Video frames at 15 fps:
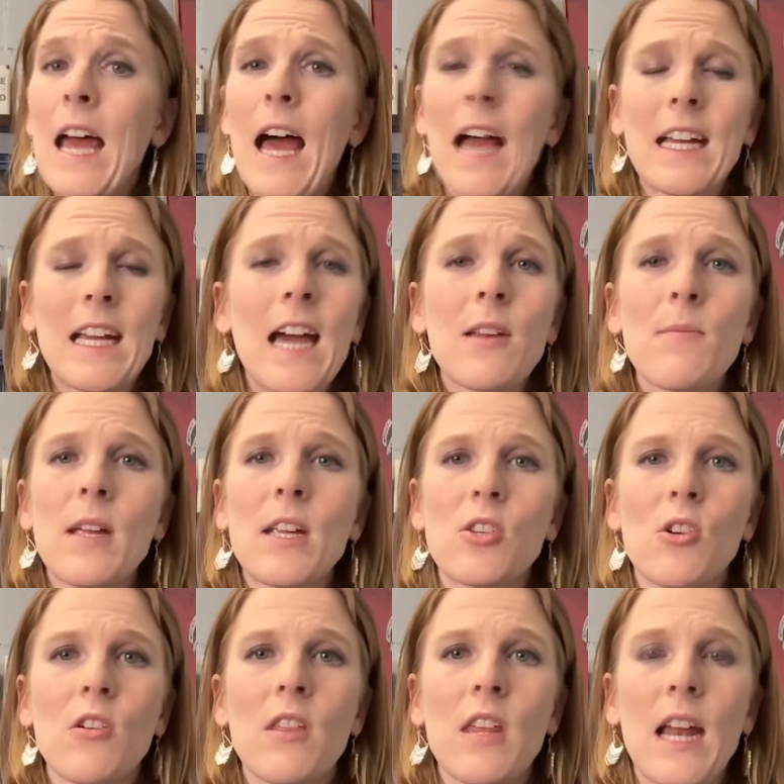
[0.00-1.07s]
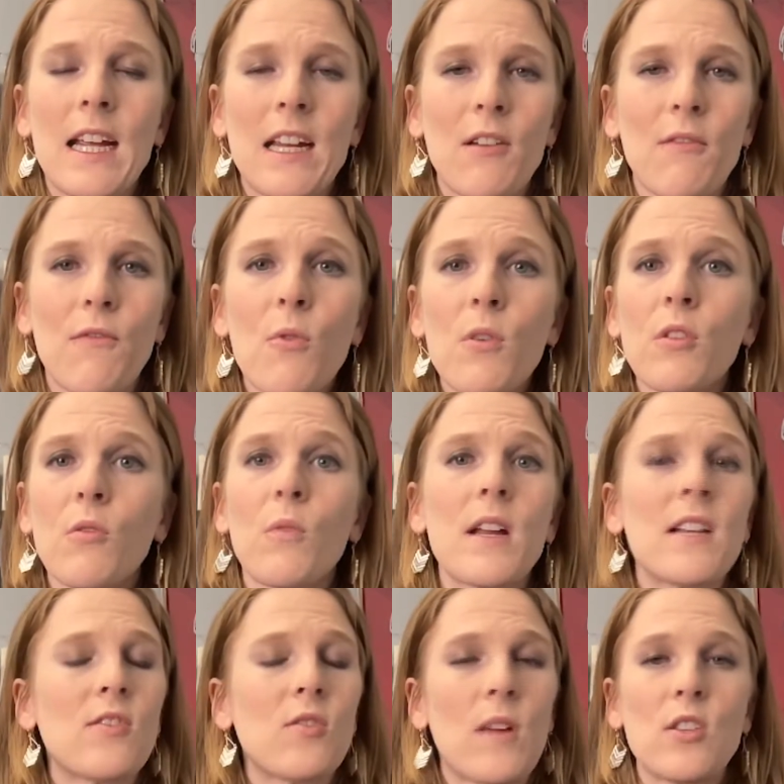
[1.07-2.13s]
I got to make sure that I can afford the
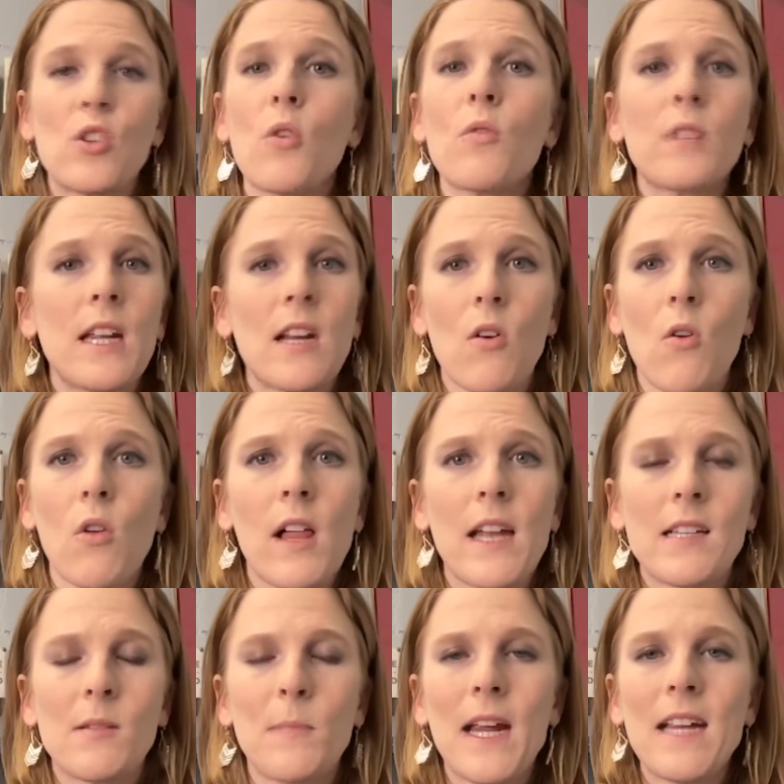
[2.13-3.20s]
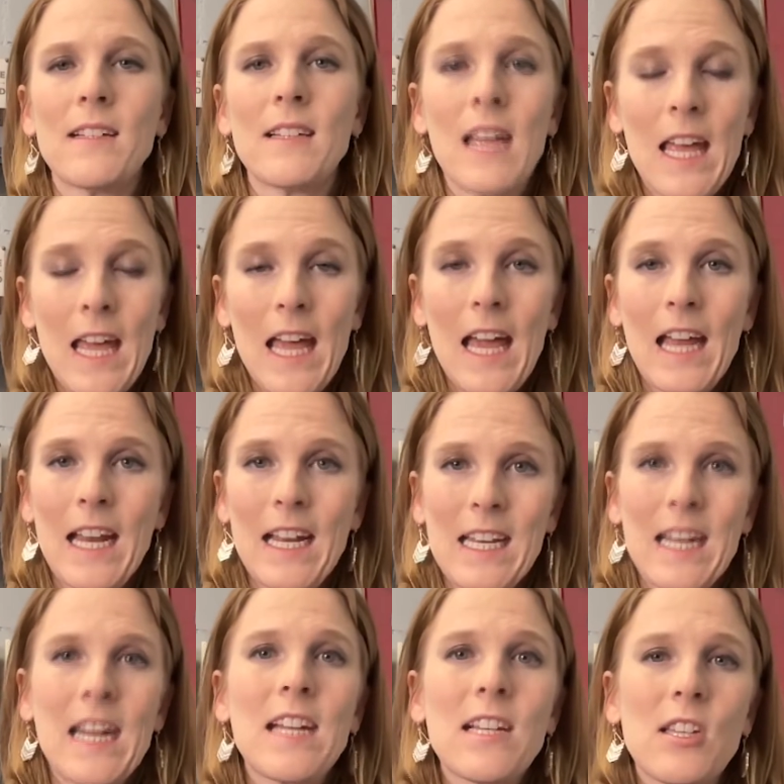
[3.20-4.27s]
rent so I don't need a whole lot of space and I
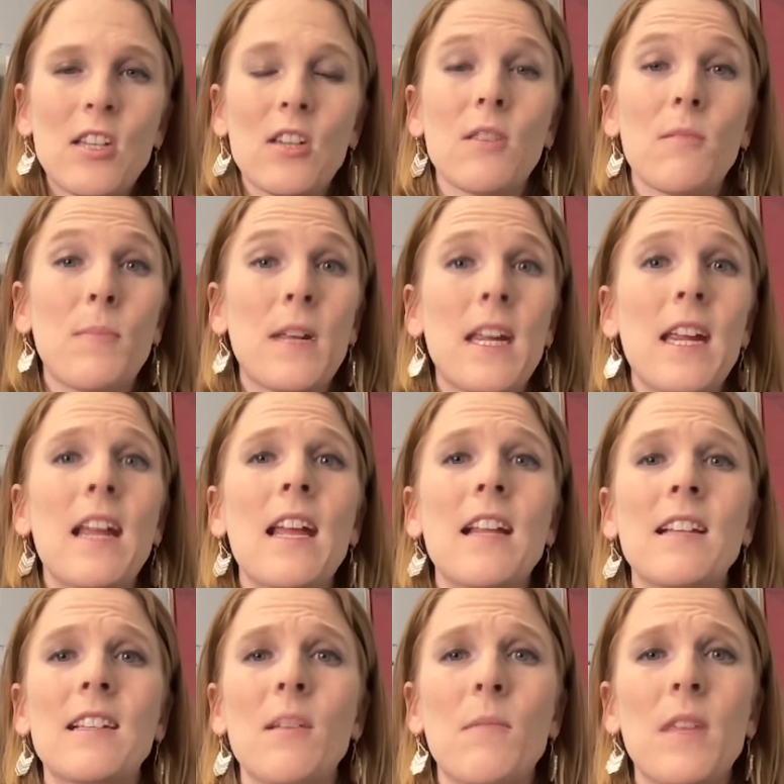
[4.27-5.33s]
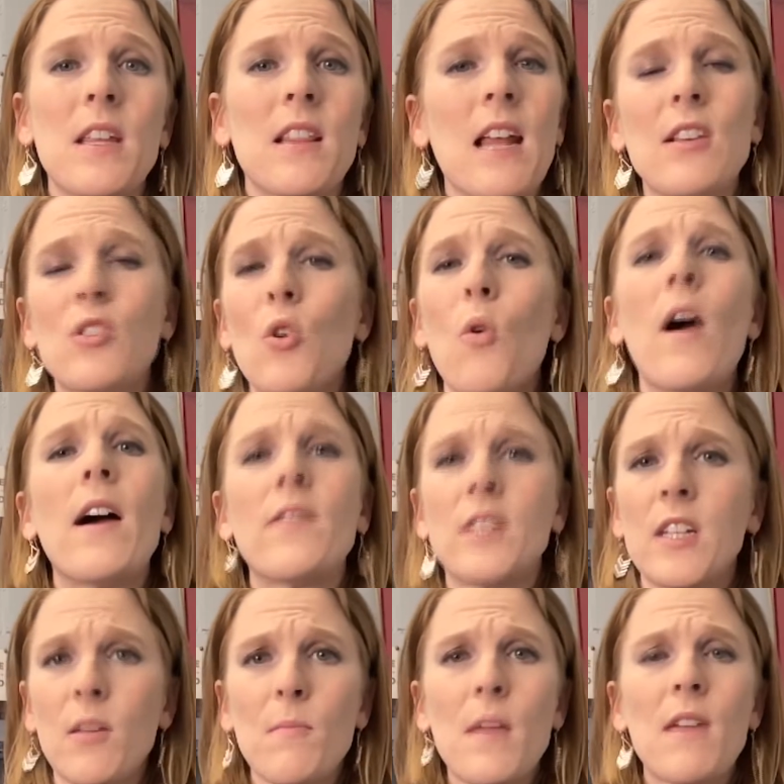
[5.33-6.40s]
need to be in something that I don't have
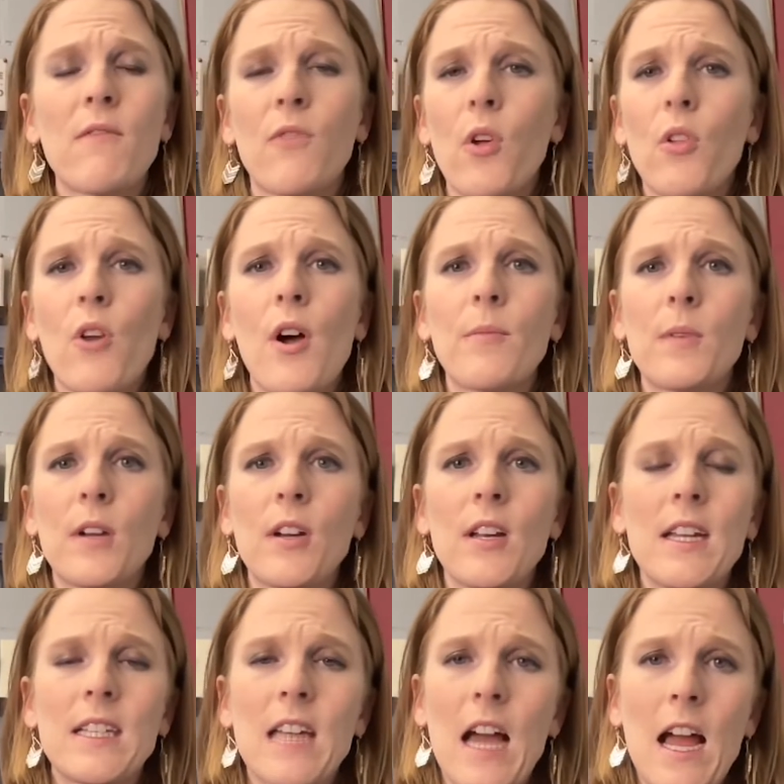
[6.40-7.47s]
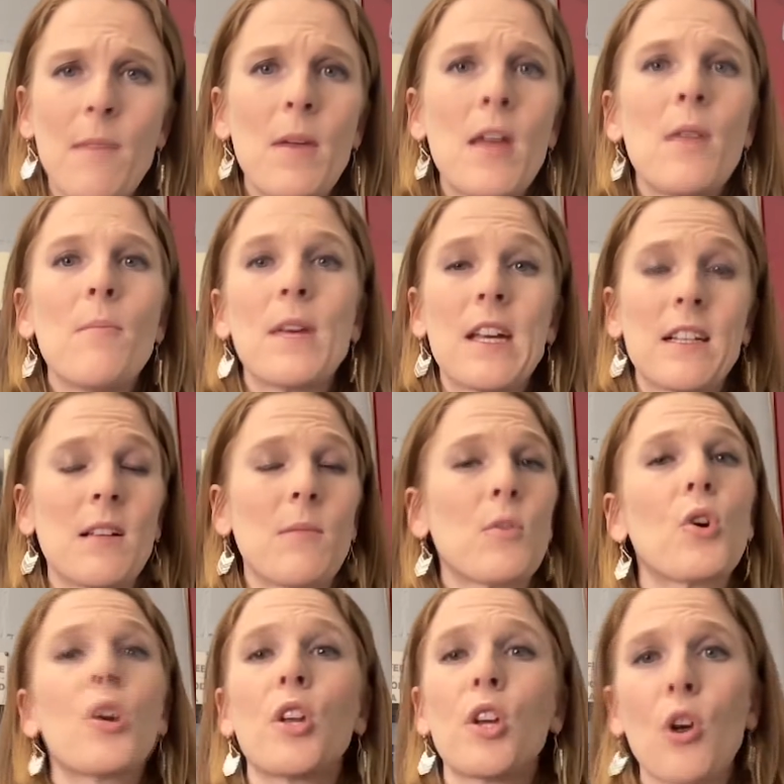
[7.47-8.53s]
to commit for a long period of time because I'm
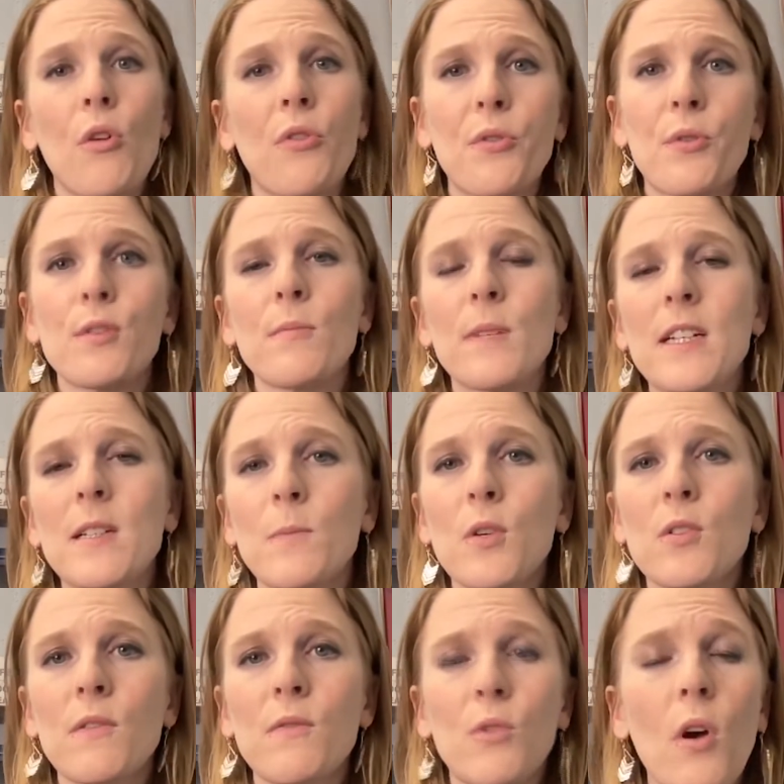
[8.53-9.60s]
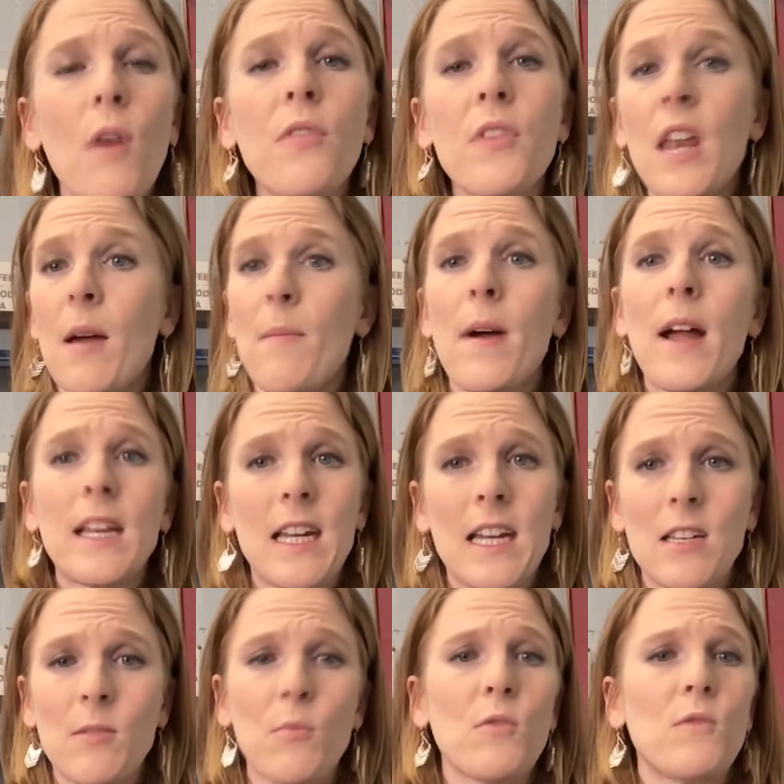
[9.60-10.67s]
going to go through some explosive growth and I might
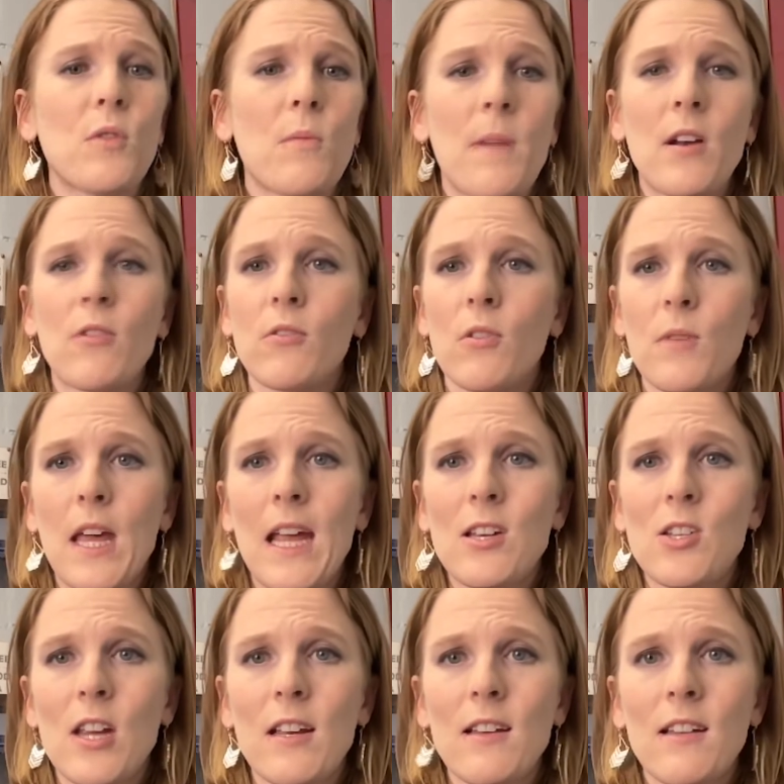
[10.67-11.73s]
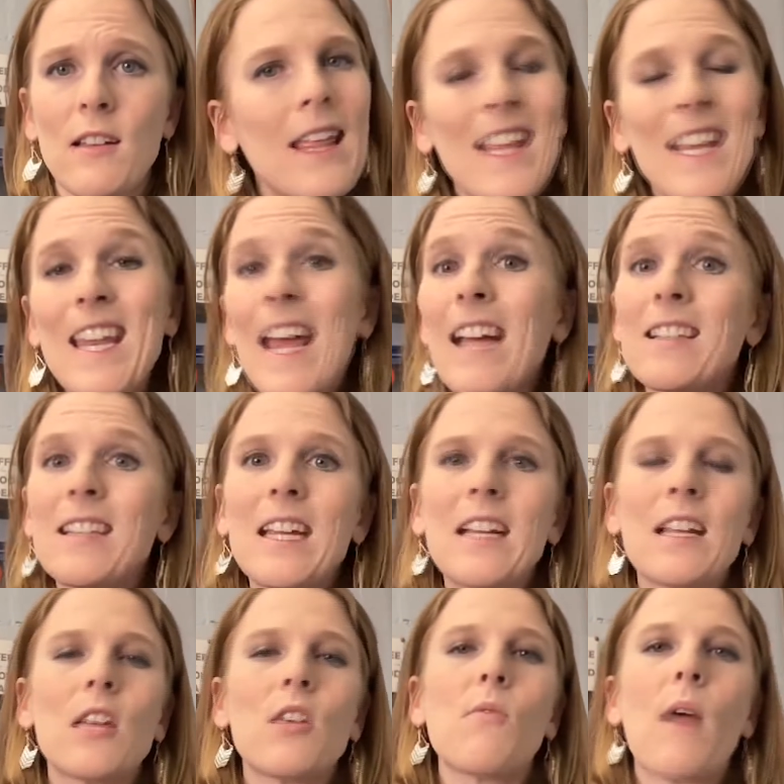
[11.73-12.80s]
need to move to a better location. Now, the next thing
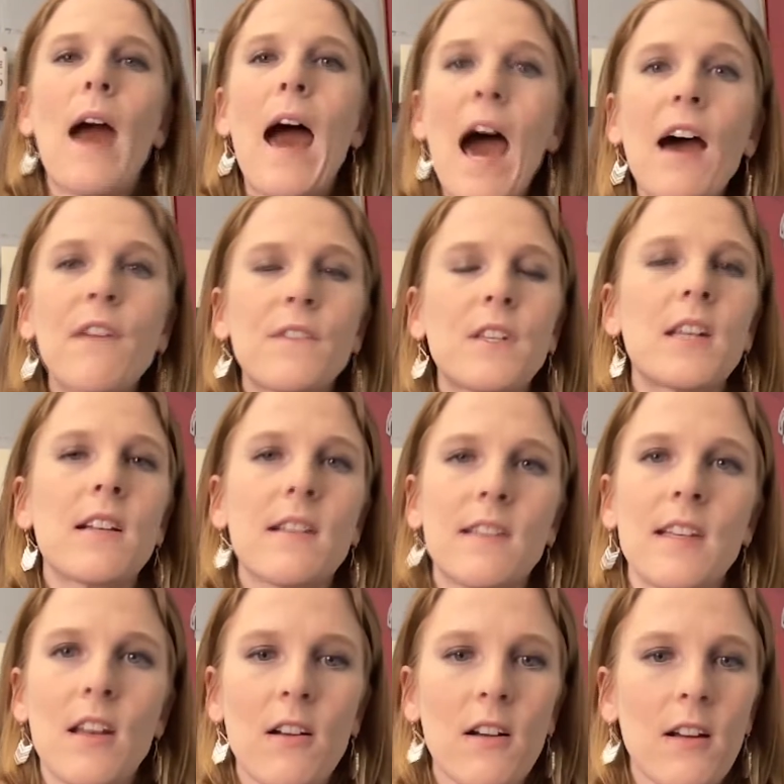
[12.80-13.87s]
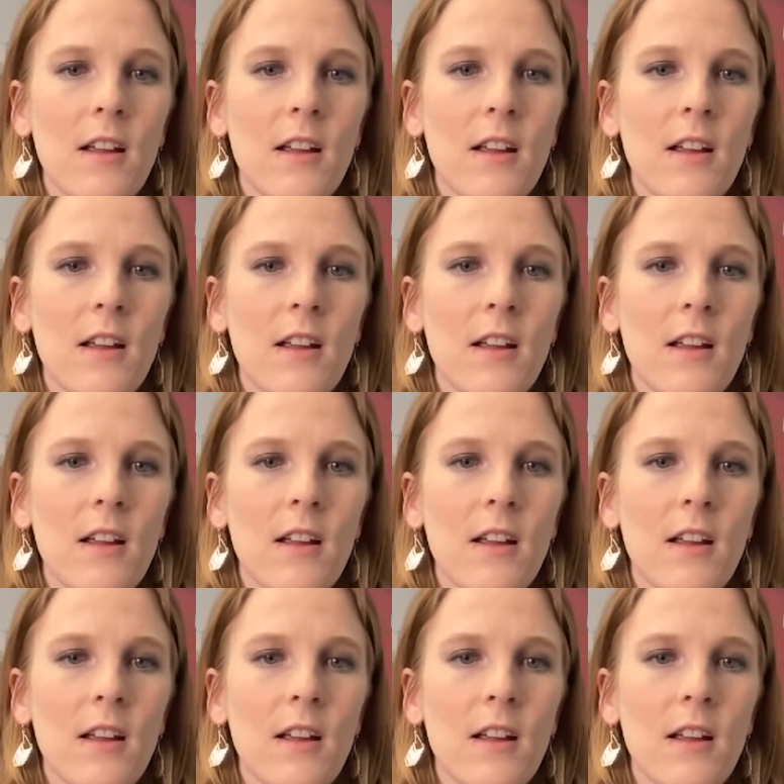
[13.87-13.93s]
that you have to consider